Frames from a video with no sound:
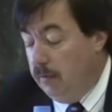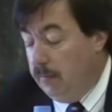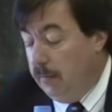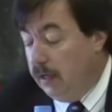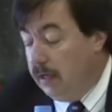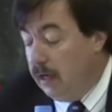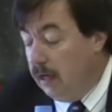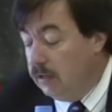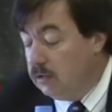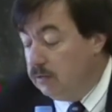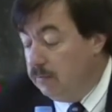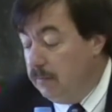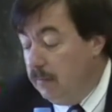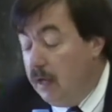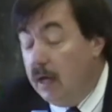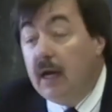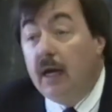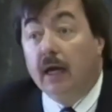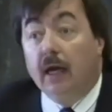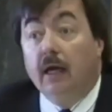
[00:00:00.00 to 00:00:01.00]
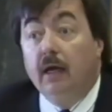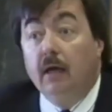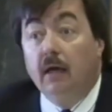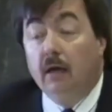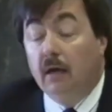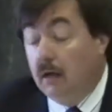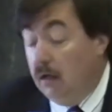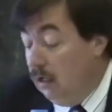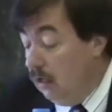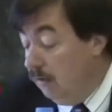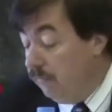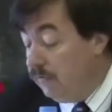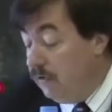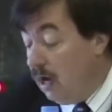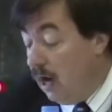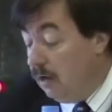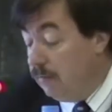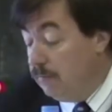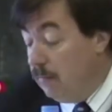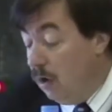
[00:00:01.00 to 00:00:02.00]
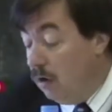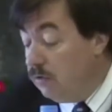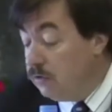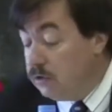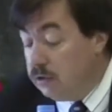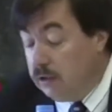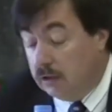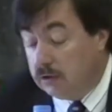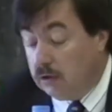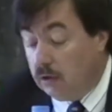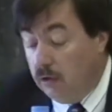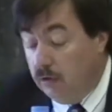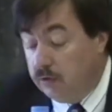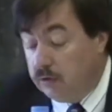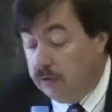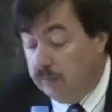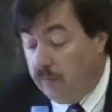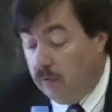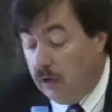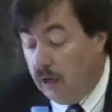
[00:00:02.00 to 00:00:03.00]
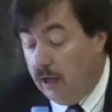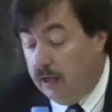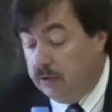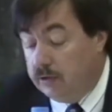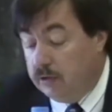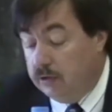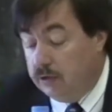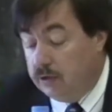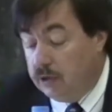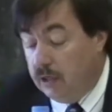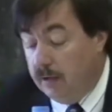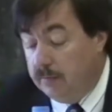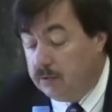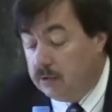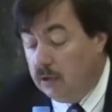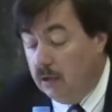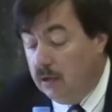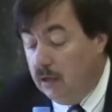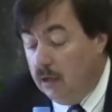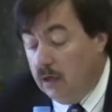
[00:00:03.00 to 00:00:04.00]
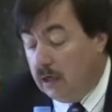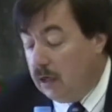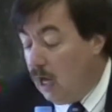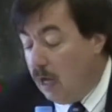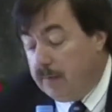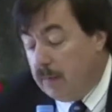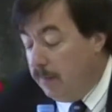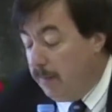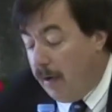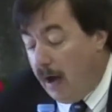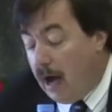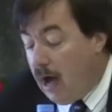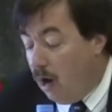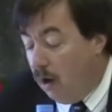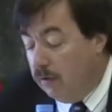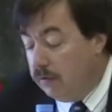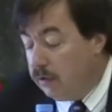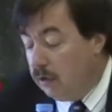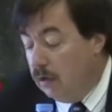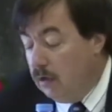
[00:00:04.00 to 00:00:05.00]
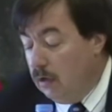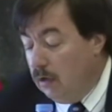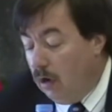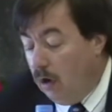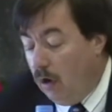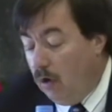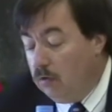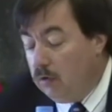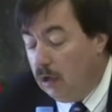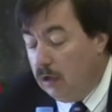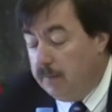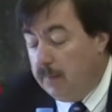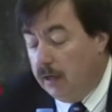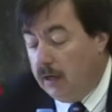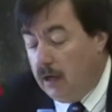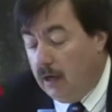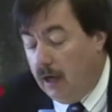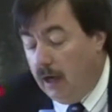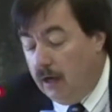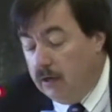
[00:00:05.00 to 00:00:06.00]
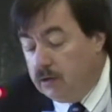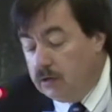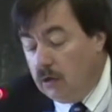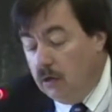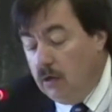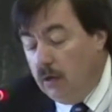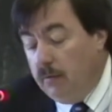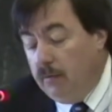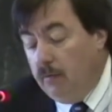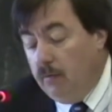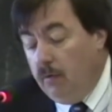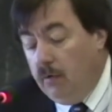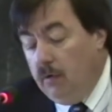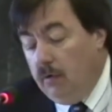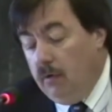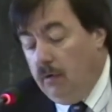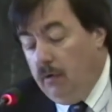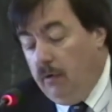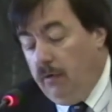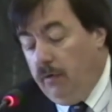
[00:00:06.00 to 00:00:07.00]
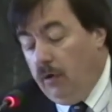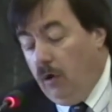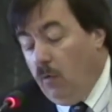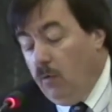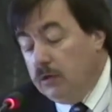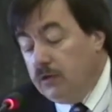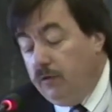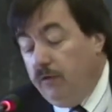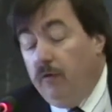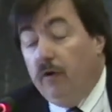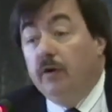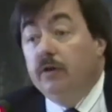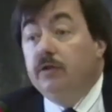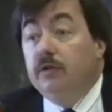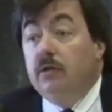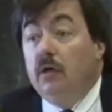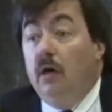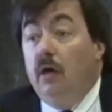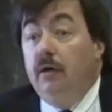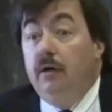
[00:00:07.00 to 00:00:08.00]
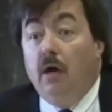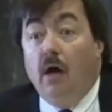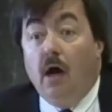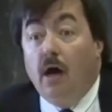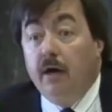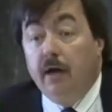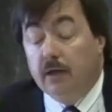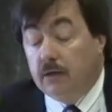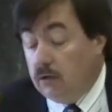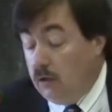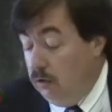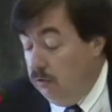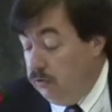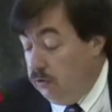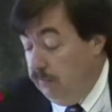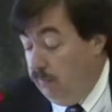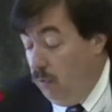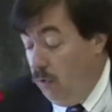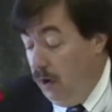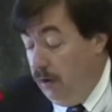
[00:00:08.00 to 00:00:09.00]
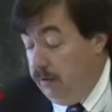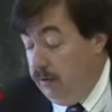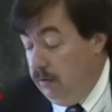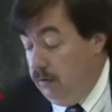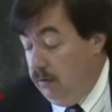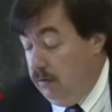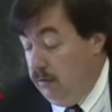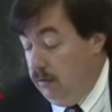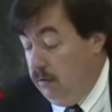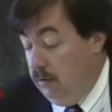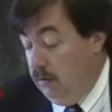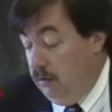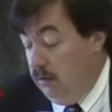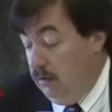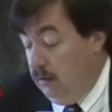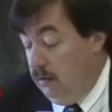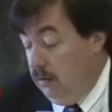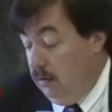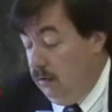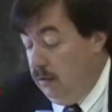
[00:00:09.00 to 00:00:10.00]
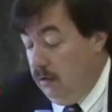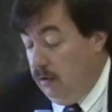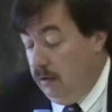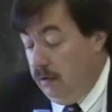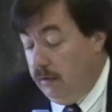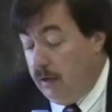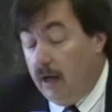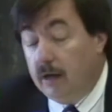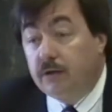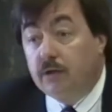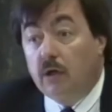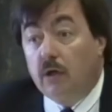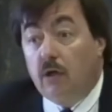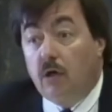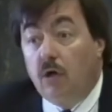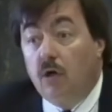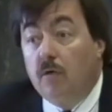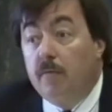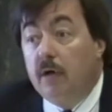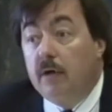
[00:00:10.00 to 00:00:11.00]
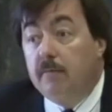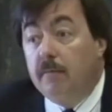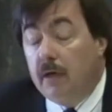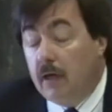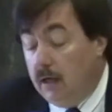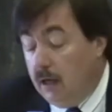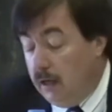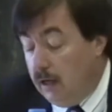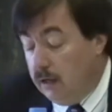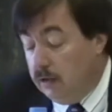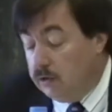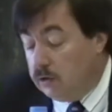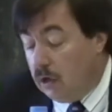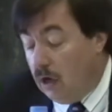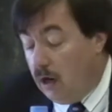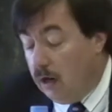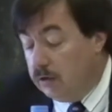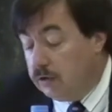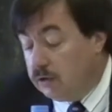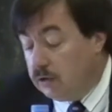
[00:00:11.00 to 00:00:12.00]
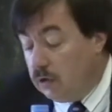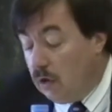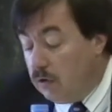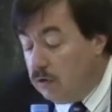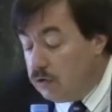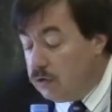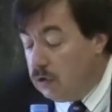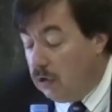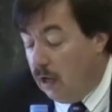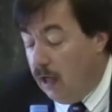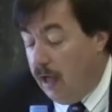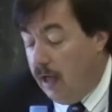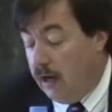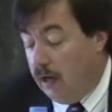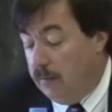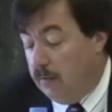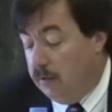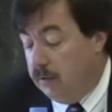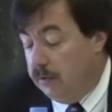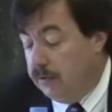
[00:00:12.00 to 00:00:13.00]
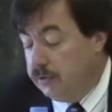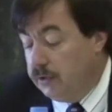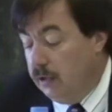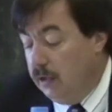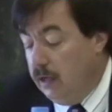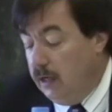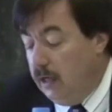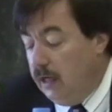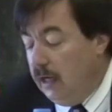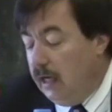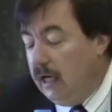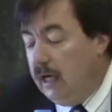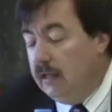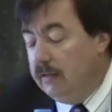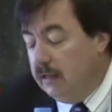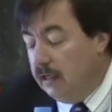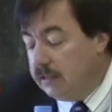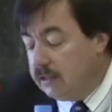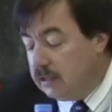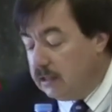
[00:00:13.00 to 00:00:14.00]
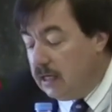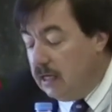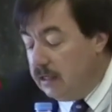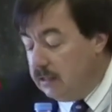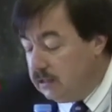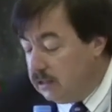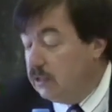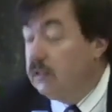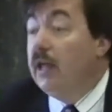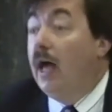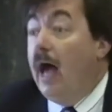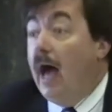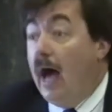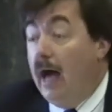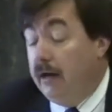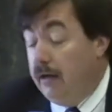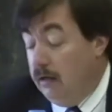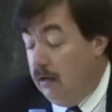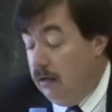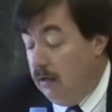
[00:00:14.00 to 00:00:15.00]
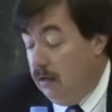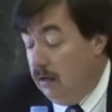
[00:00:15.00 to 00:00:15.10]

because many, if not most, exclusive relationships come about only because there was first a non-exclusive one. Thus, human beings are social animals in the sense that